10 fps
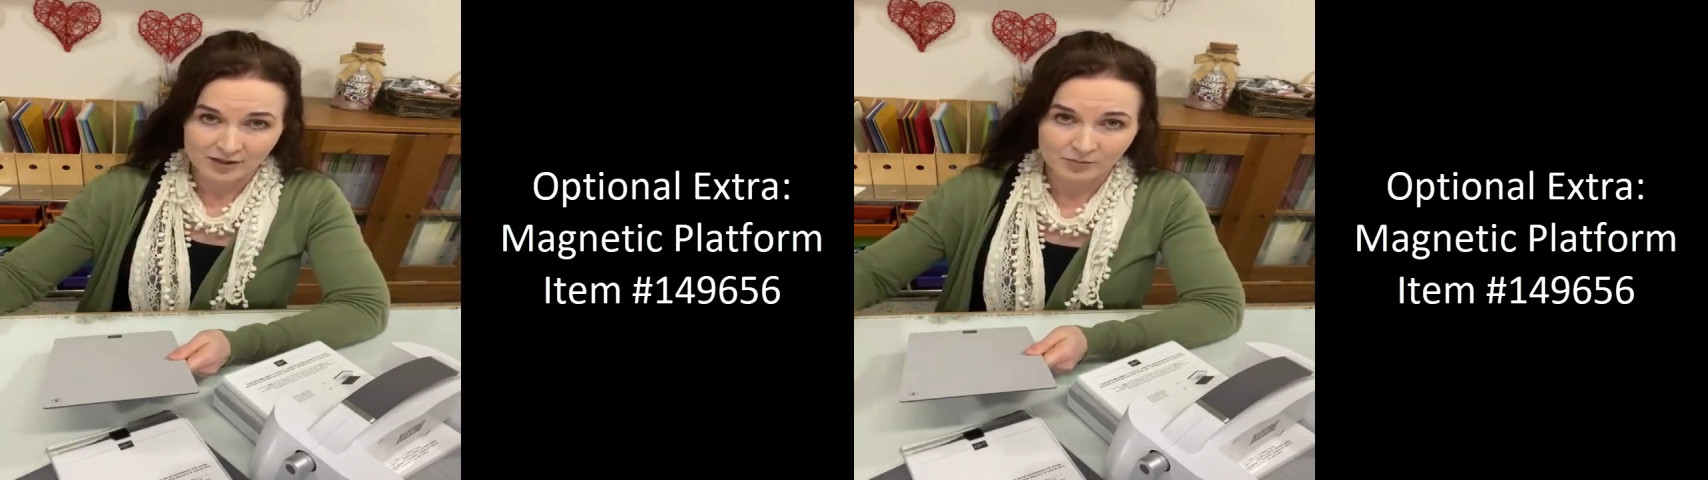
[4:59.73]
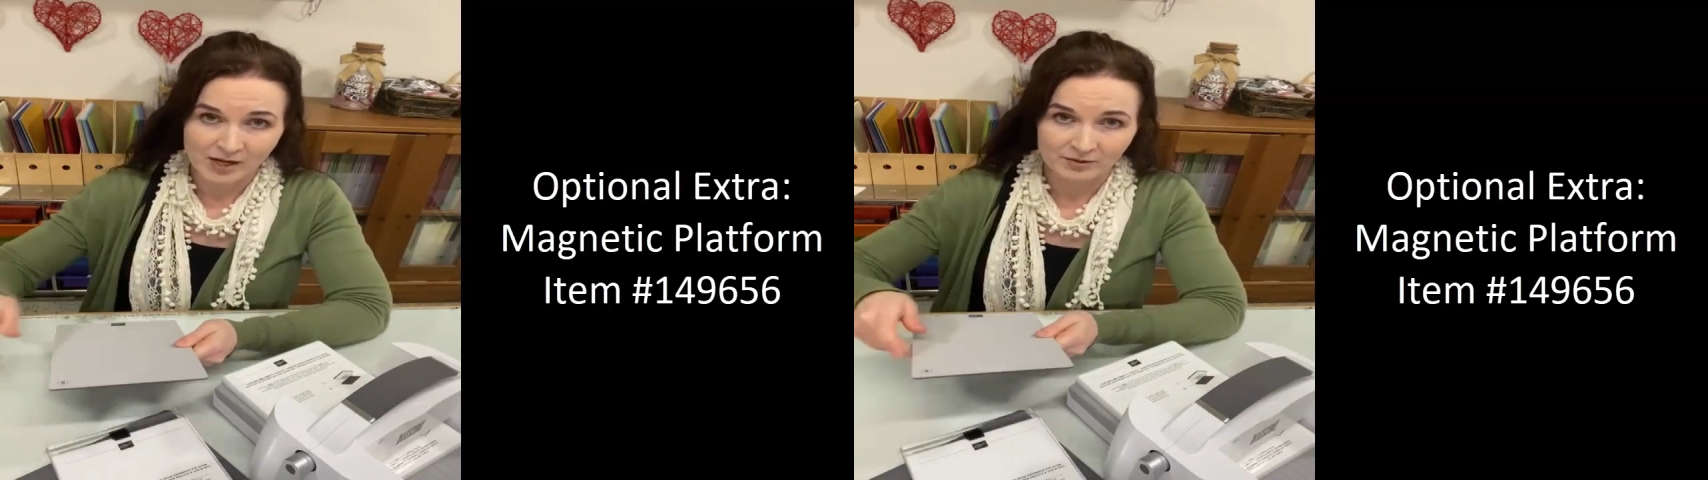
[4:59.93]

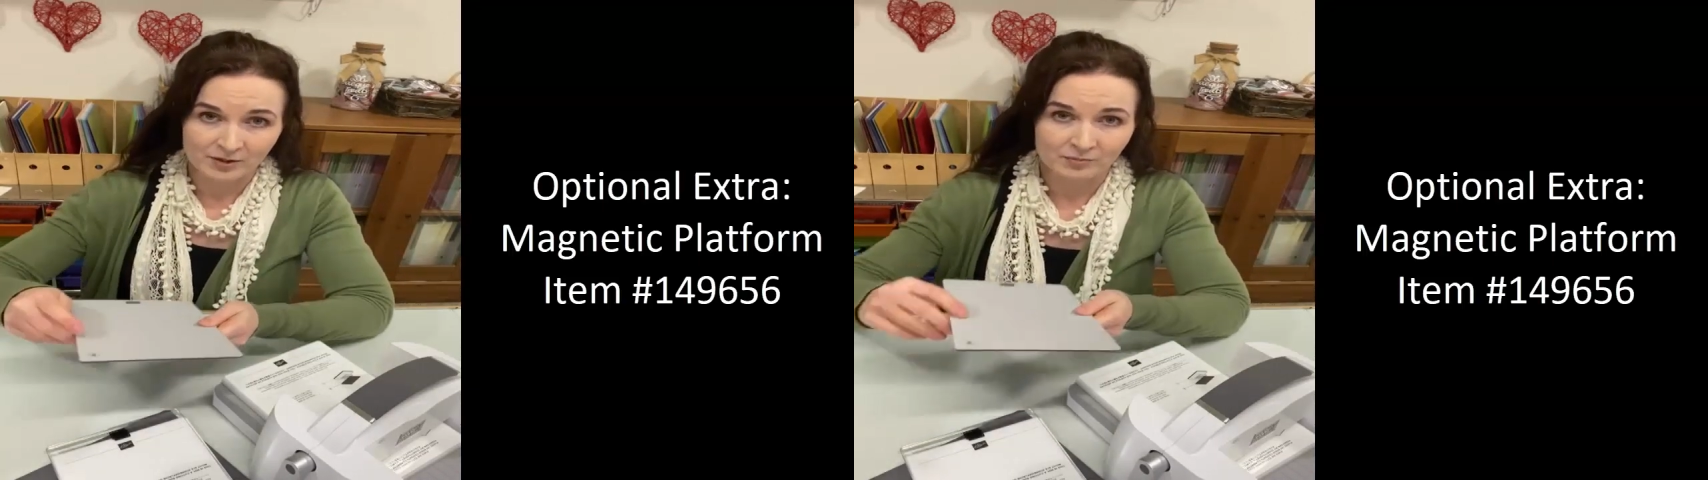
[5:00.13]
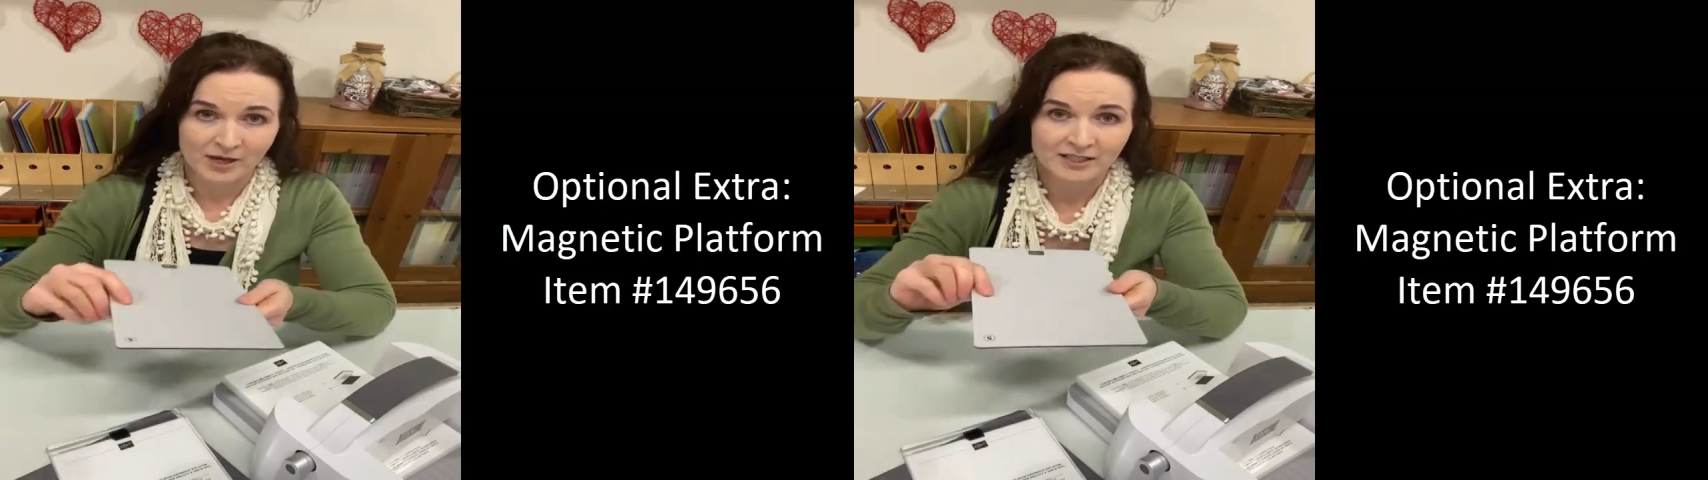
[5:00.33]
about
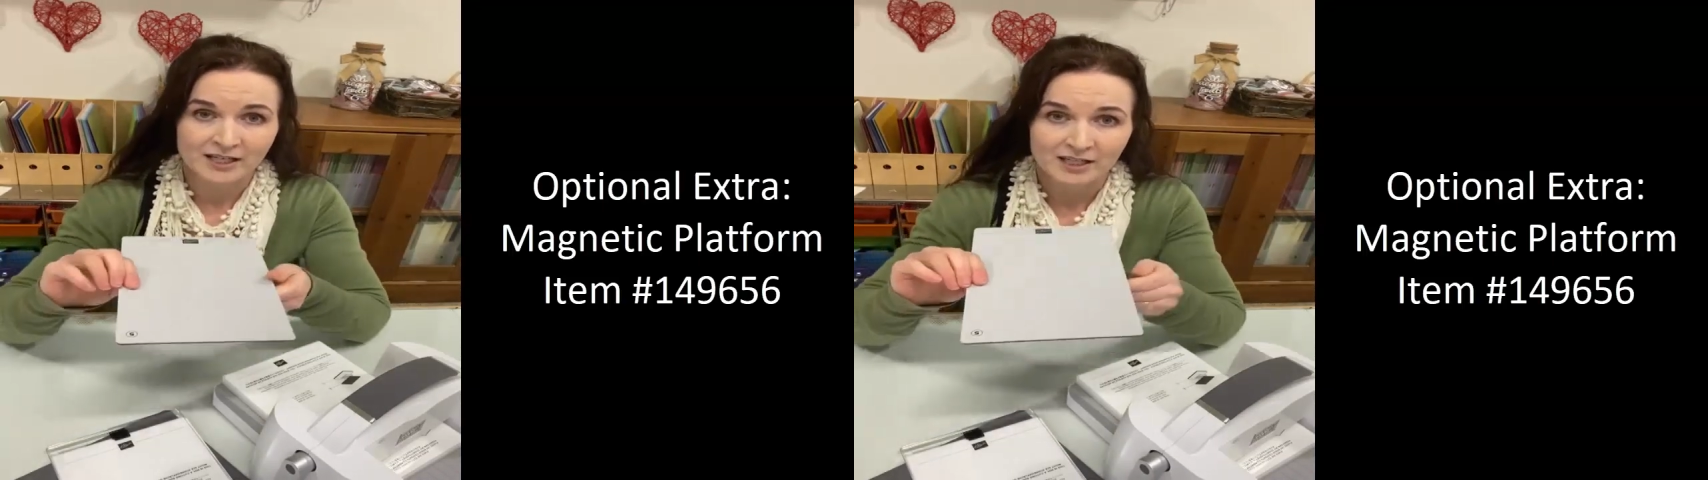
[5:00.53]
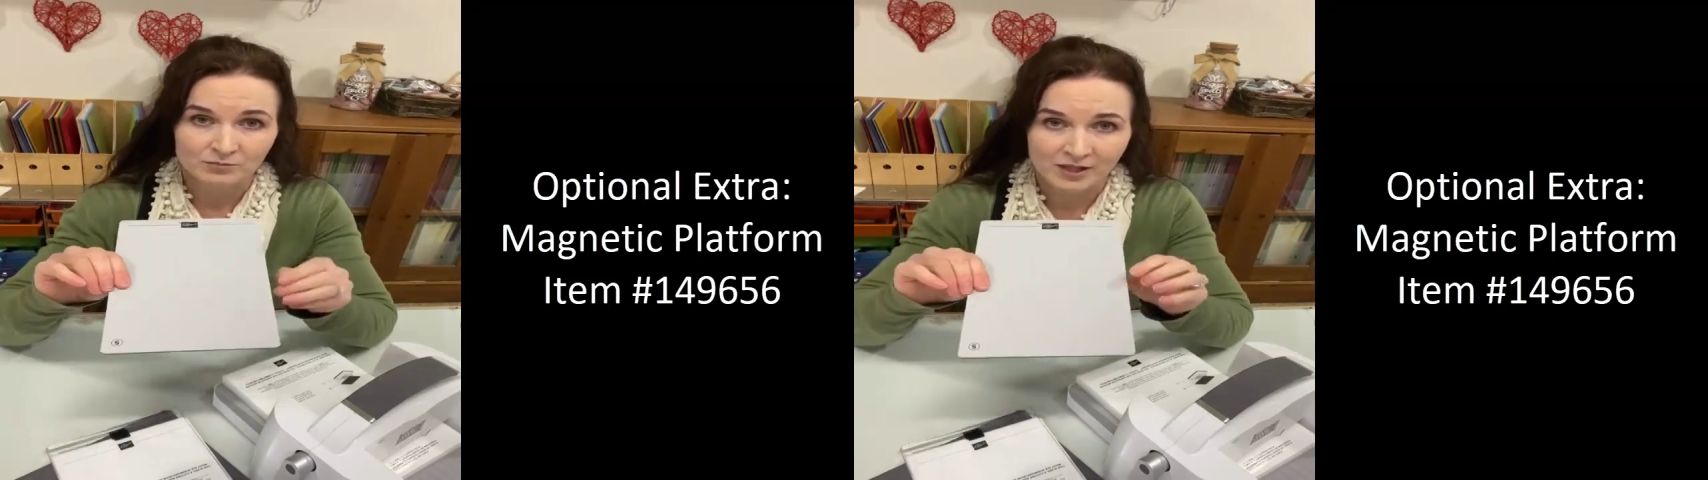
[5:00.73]
the
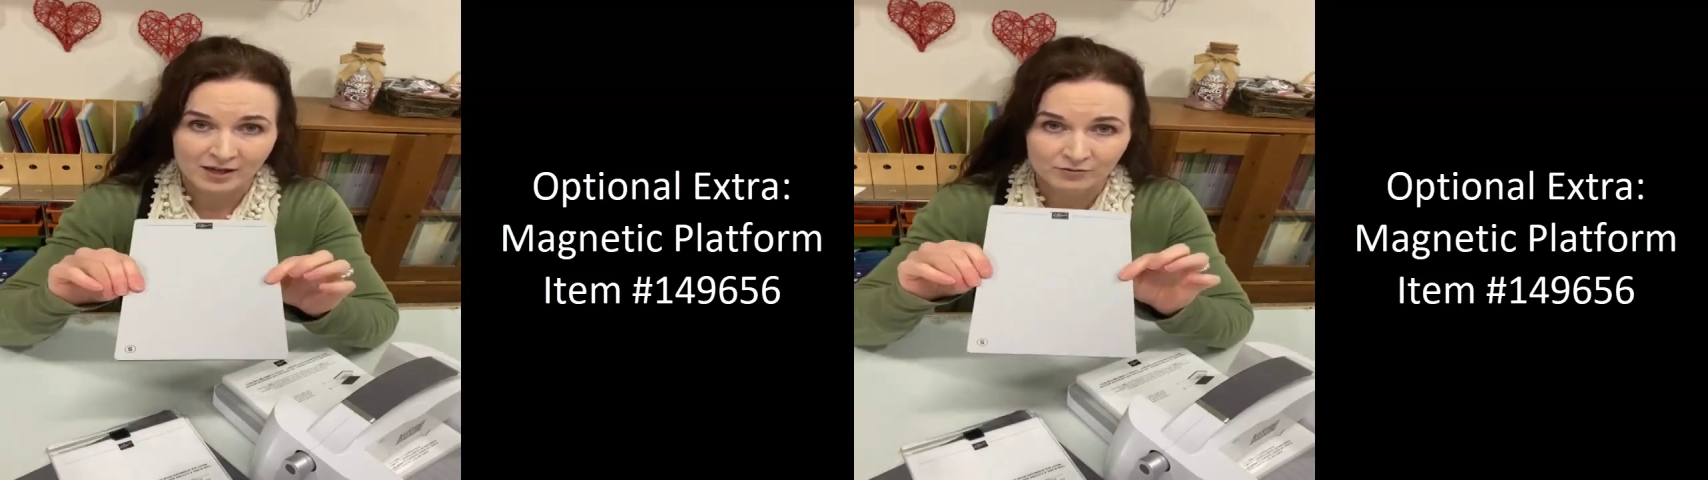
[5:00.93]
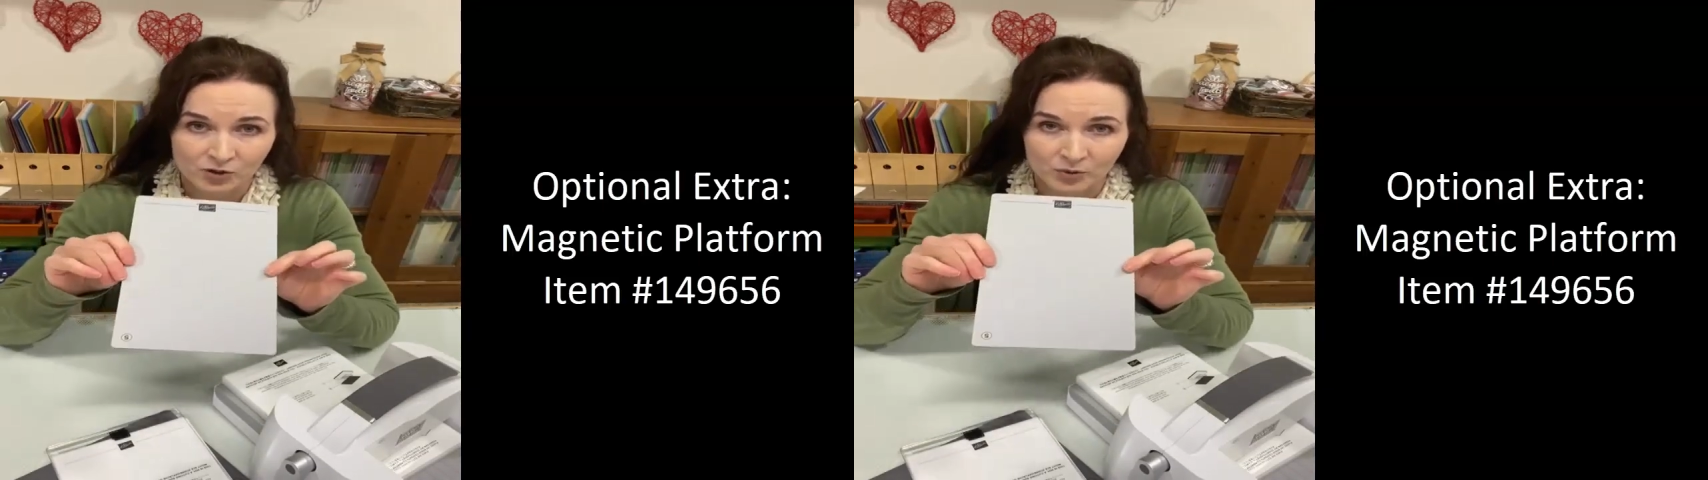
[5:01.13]
magnetic
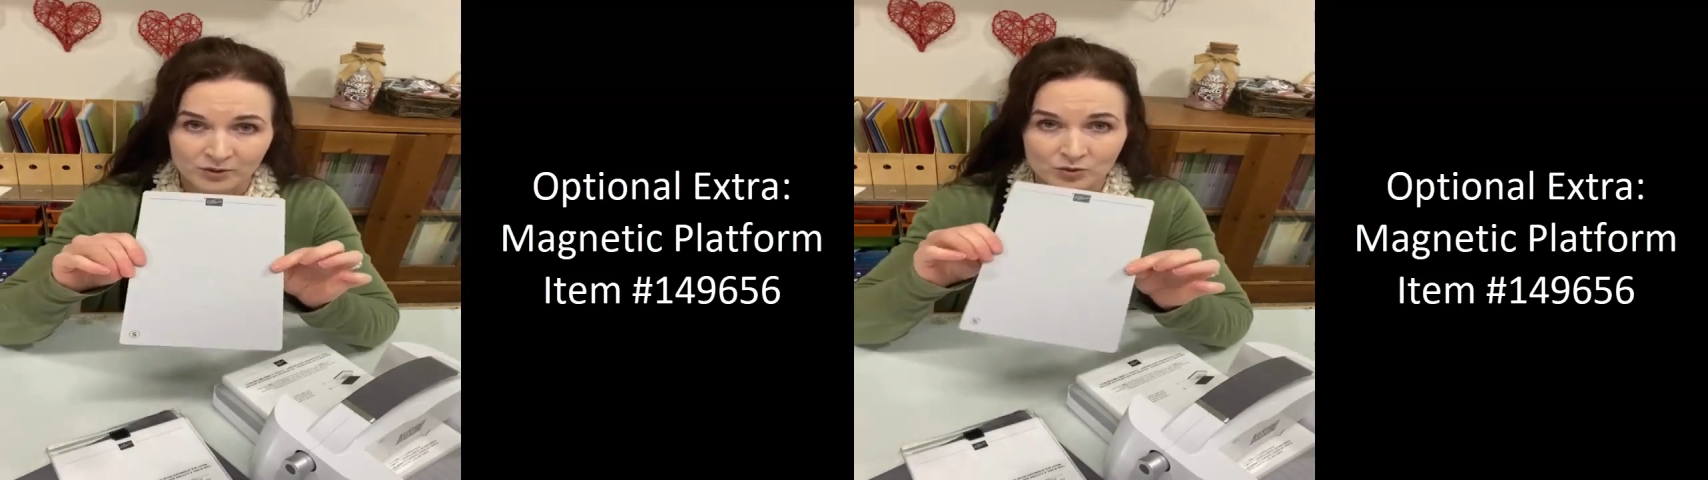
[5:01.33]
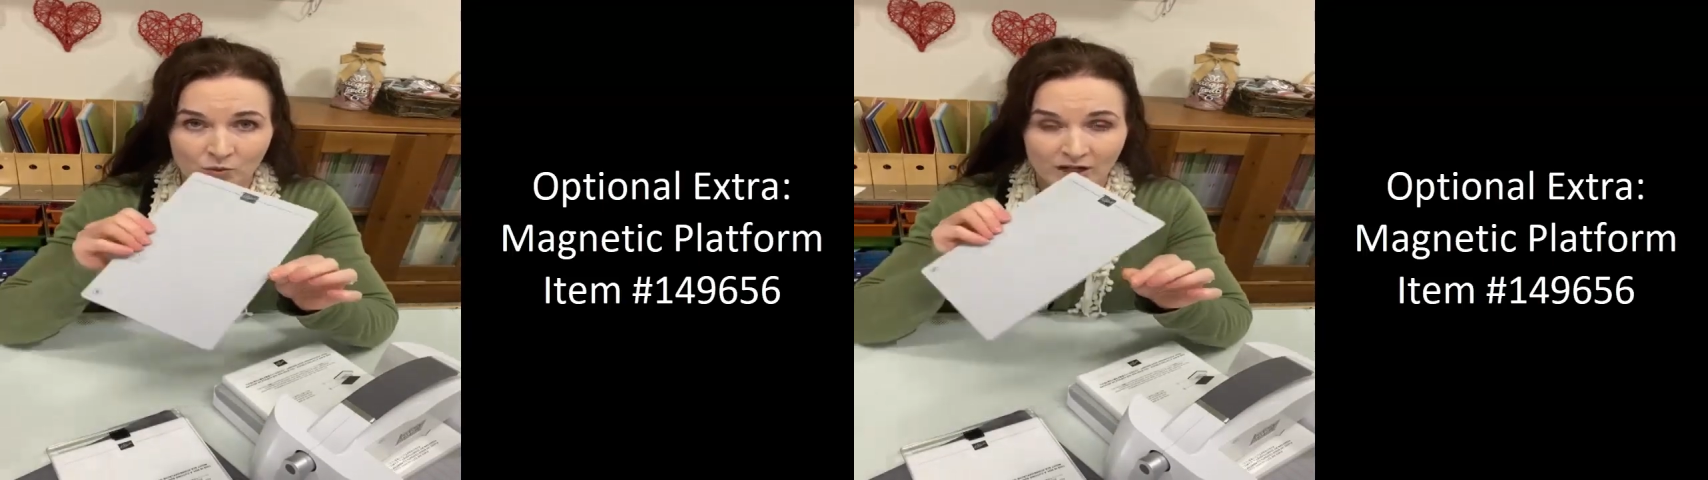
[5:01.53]
platform
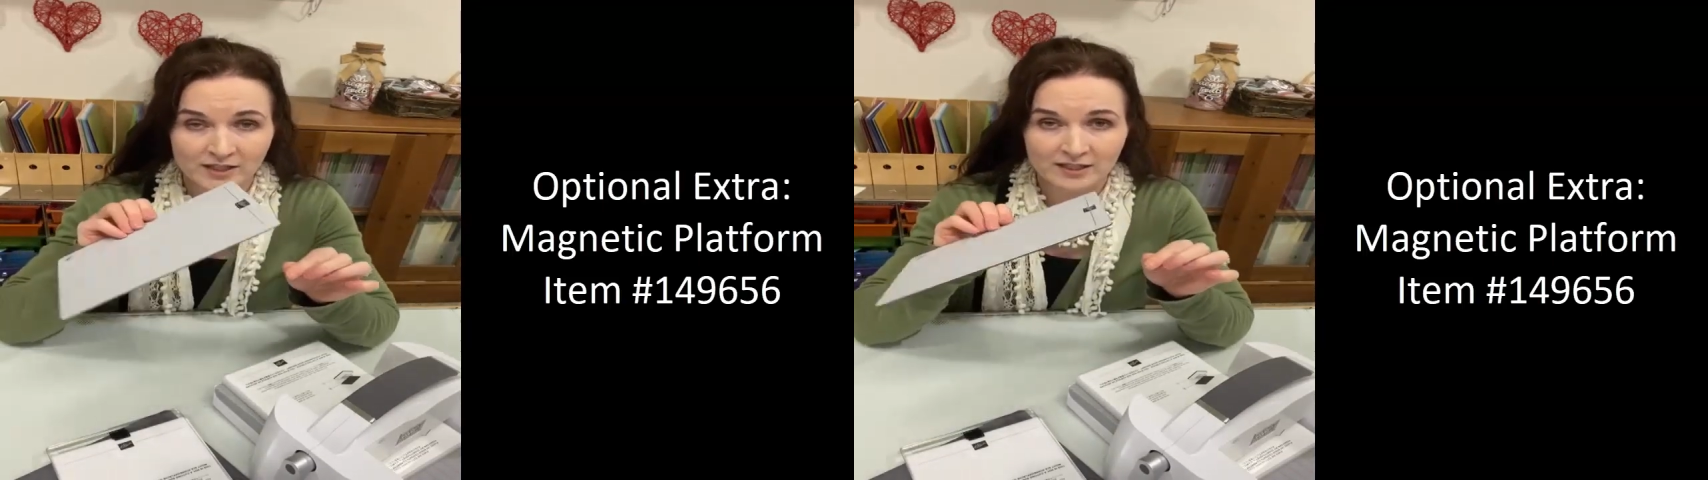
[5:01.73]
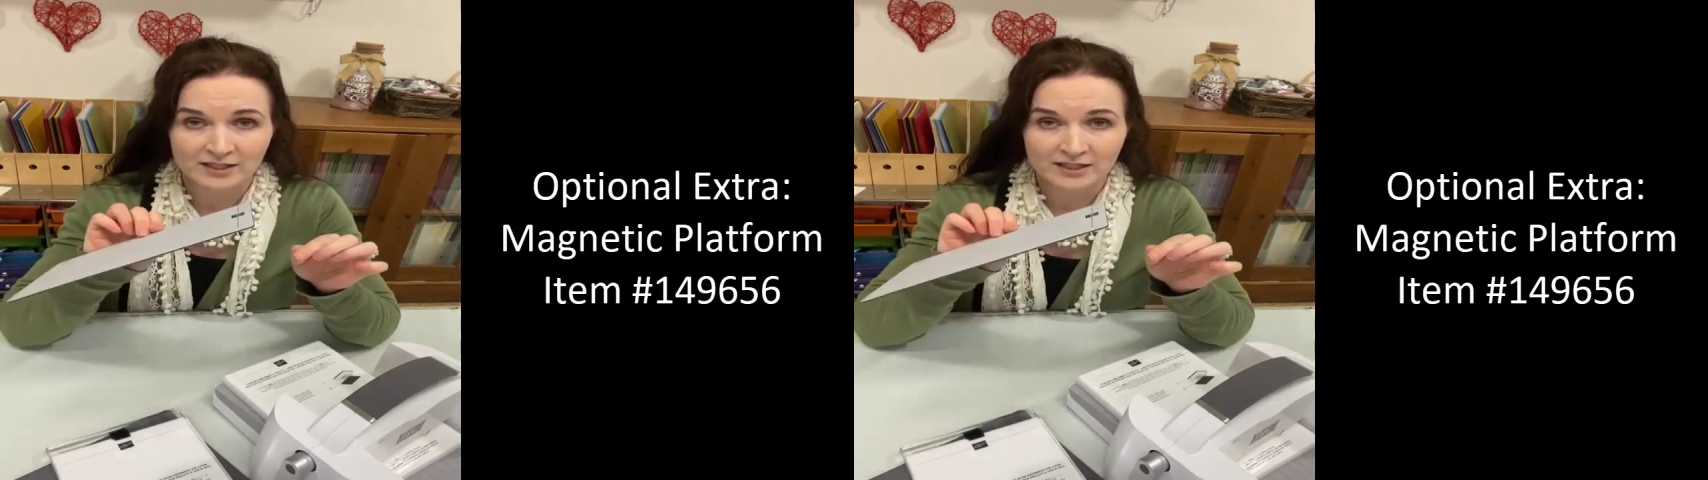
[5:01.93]
is, one,